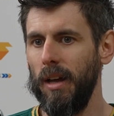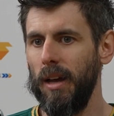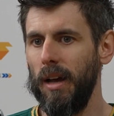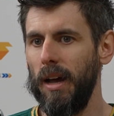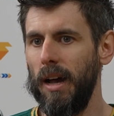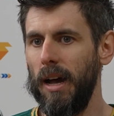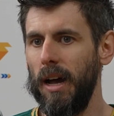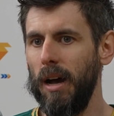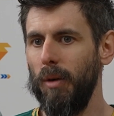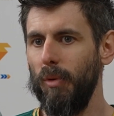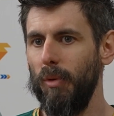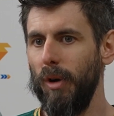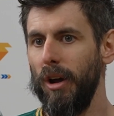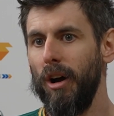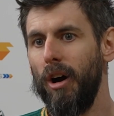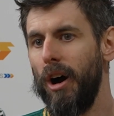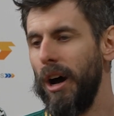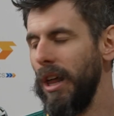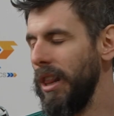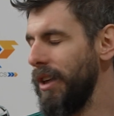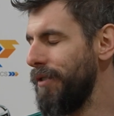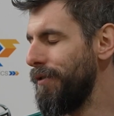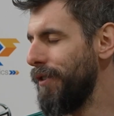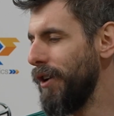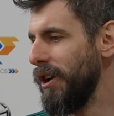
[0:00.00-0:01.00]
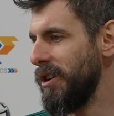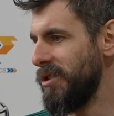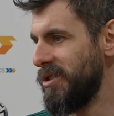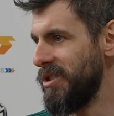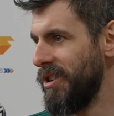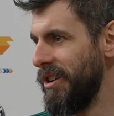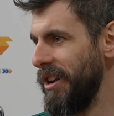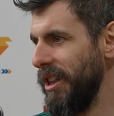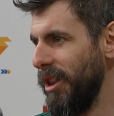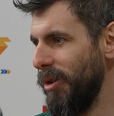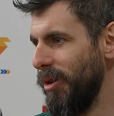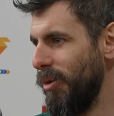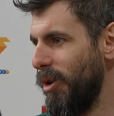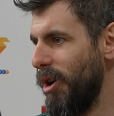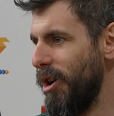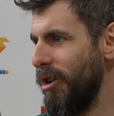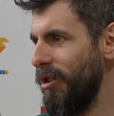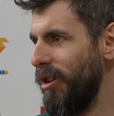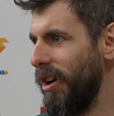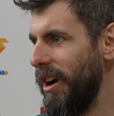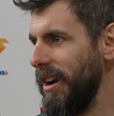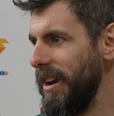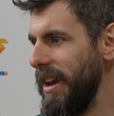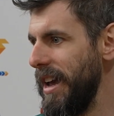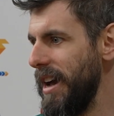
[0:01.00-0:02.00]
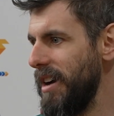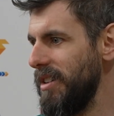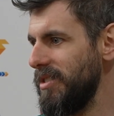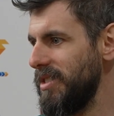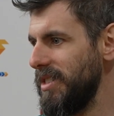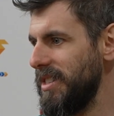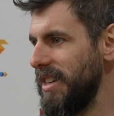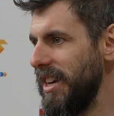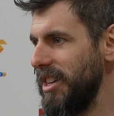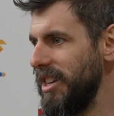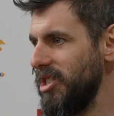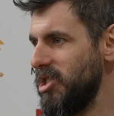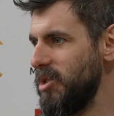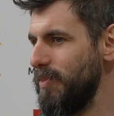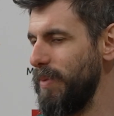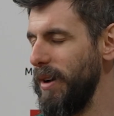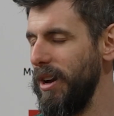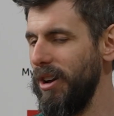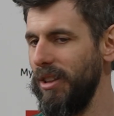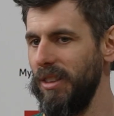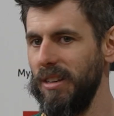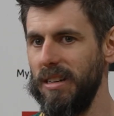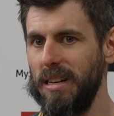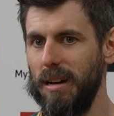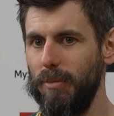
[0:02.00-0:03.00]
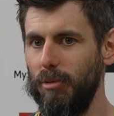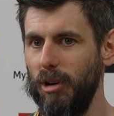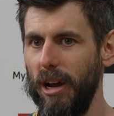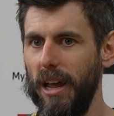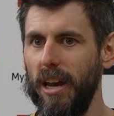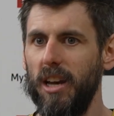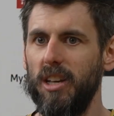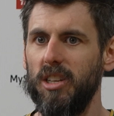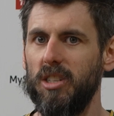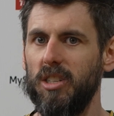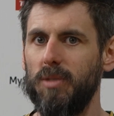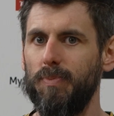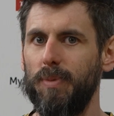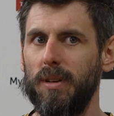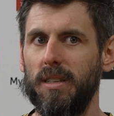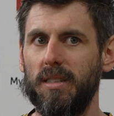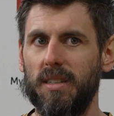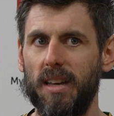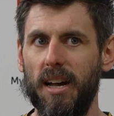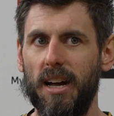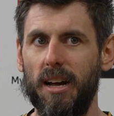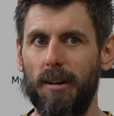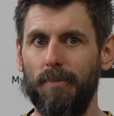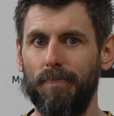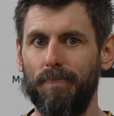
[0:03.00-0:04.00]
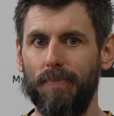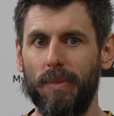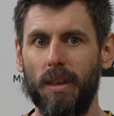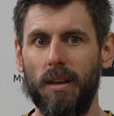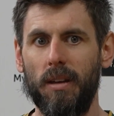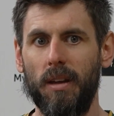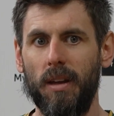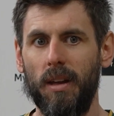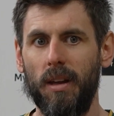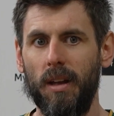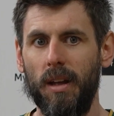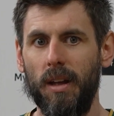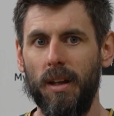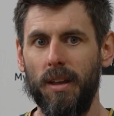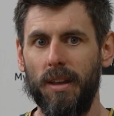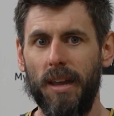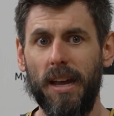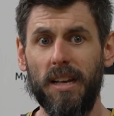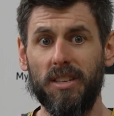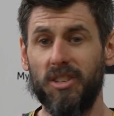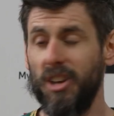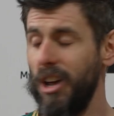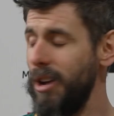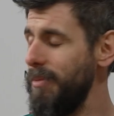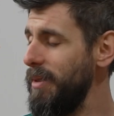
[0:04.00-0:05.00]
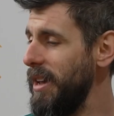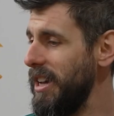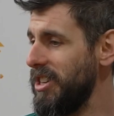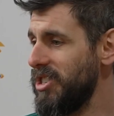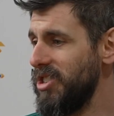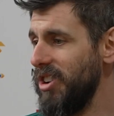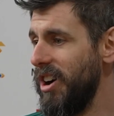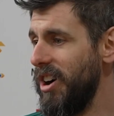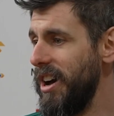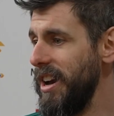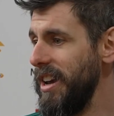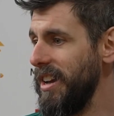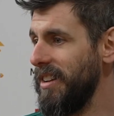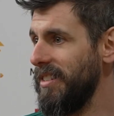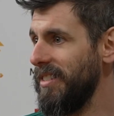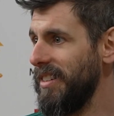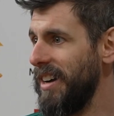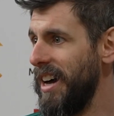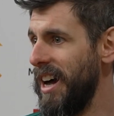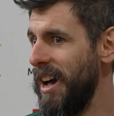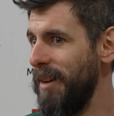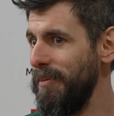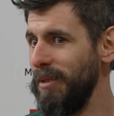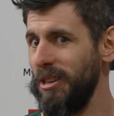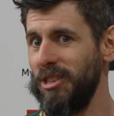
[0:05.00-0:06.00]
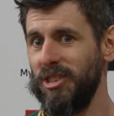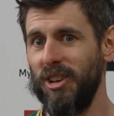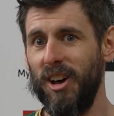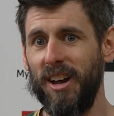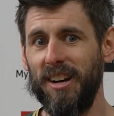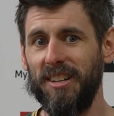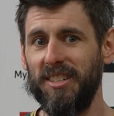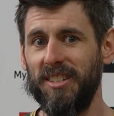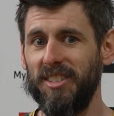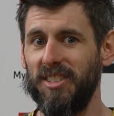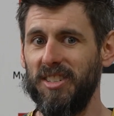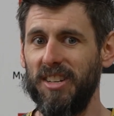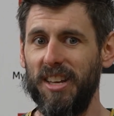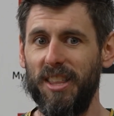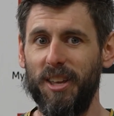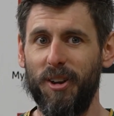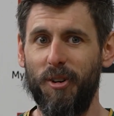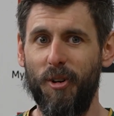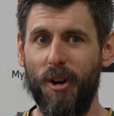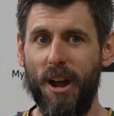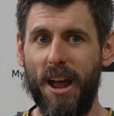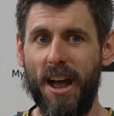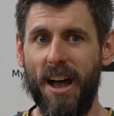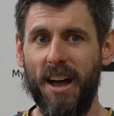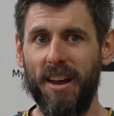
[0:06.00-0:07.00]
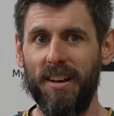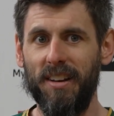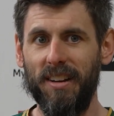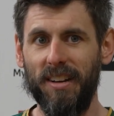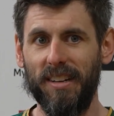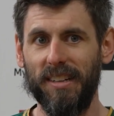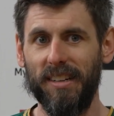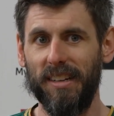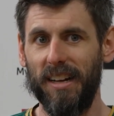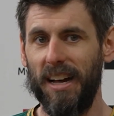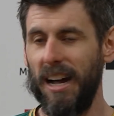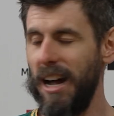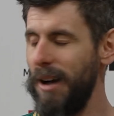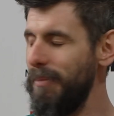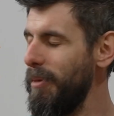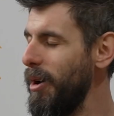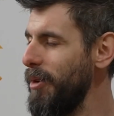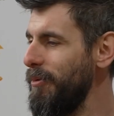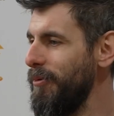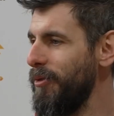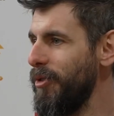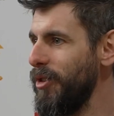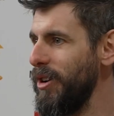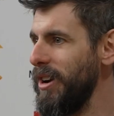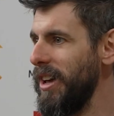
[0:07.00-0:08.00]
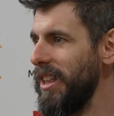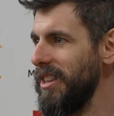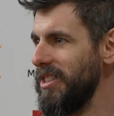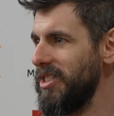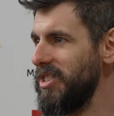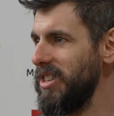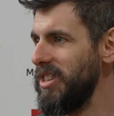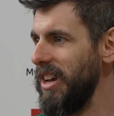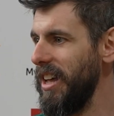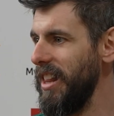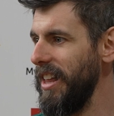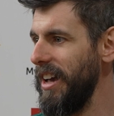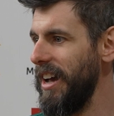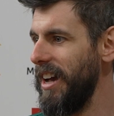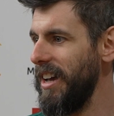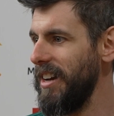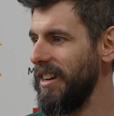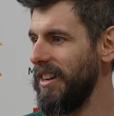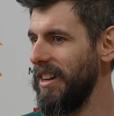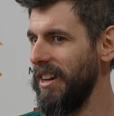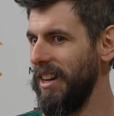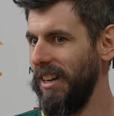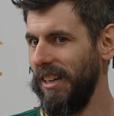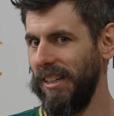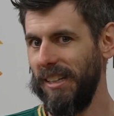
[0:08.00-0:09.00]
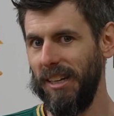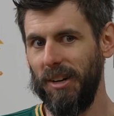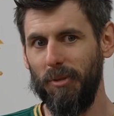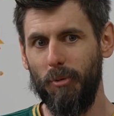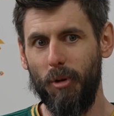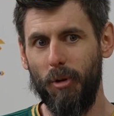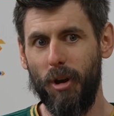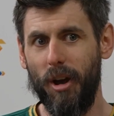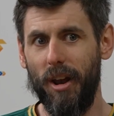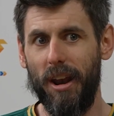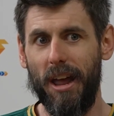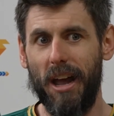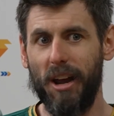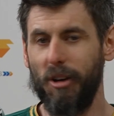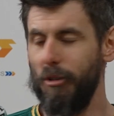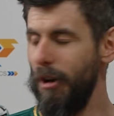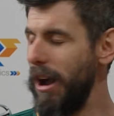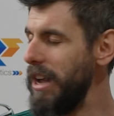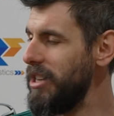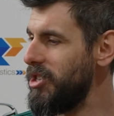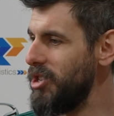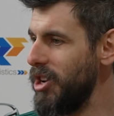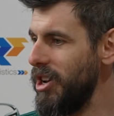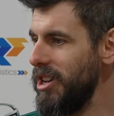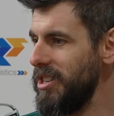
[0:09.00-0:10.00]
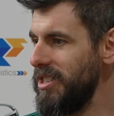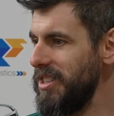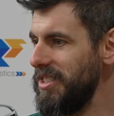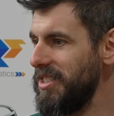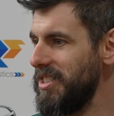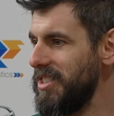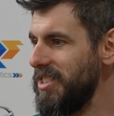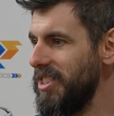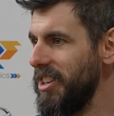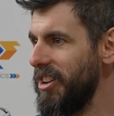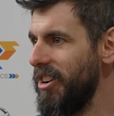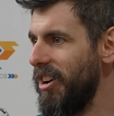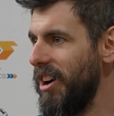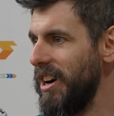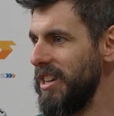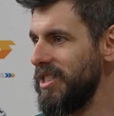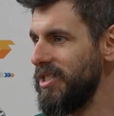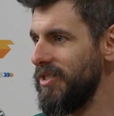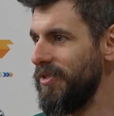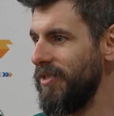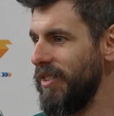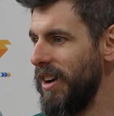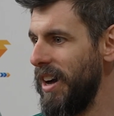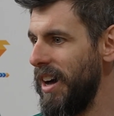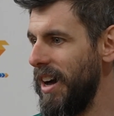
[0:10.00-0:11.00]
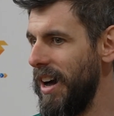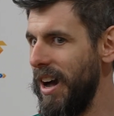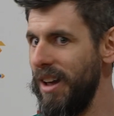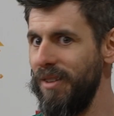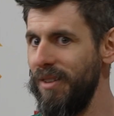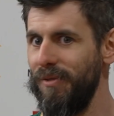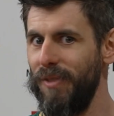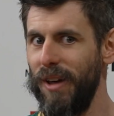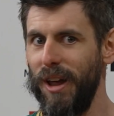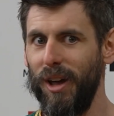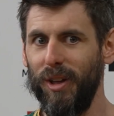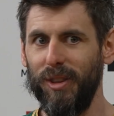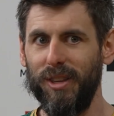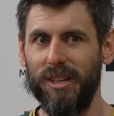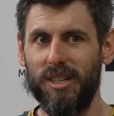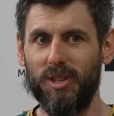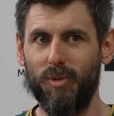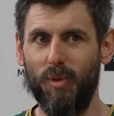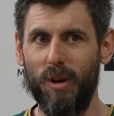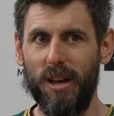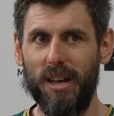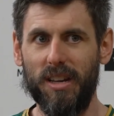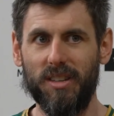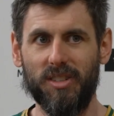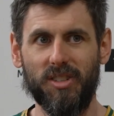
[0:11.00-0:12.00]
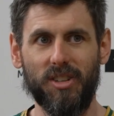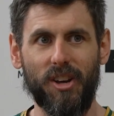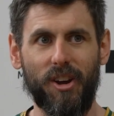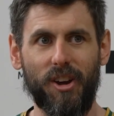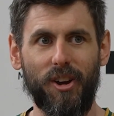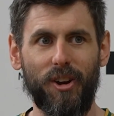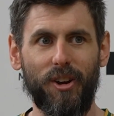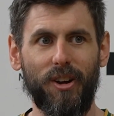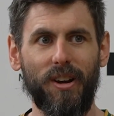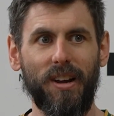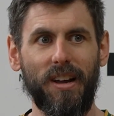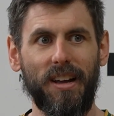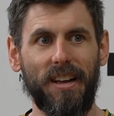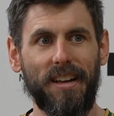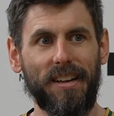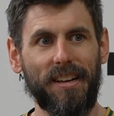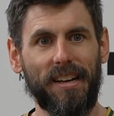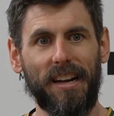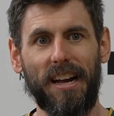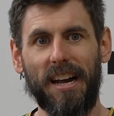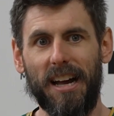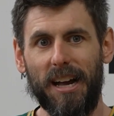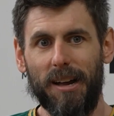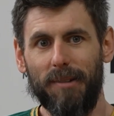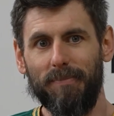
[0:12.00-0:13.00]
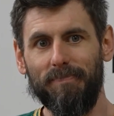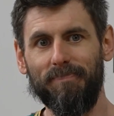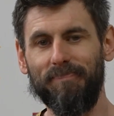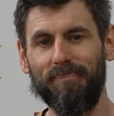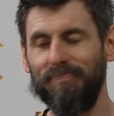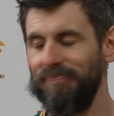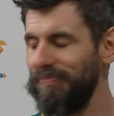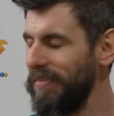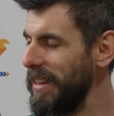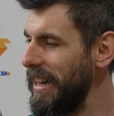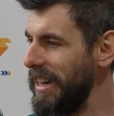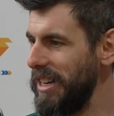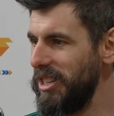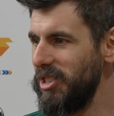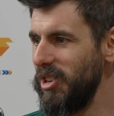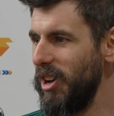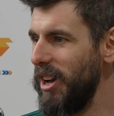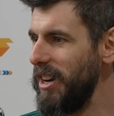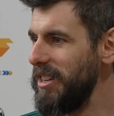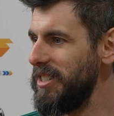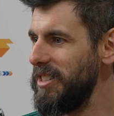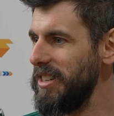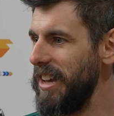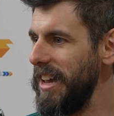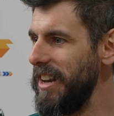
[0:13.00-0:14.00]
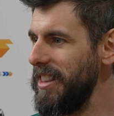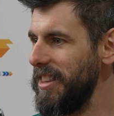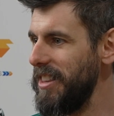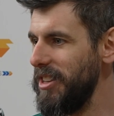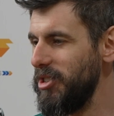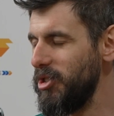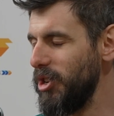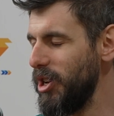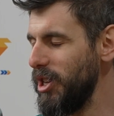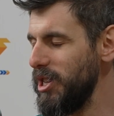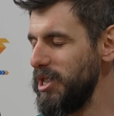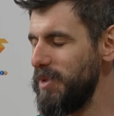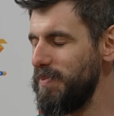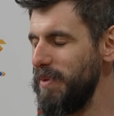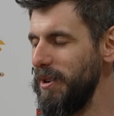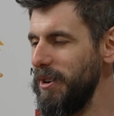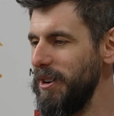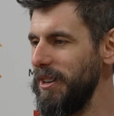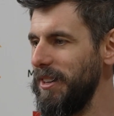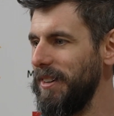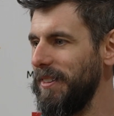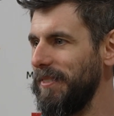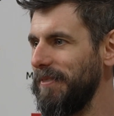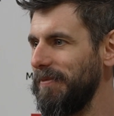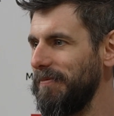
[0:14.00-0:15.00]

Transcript: We're highly focused on Illawarra right now, as it tends to be on the double headers. But yeah, it's going to be exciting. I'm excited to see the crowd. I'm hoping for another sellout. We've got our great jerseys that the guys have unveiled this week, so. Excited to get in the jolly spirit.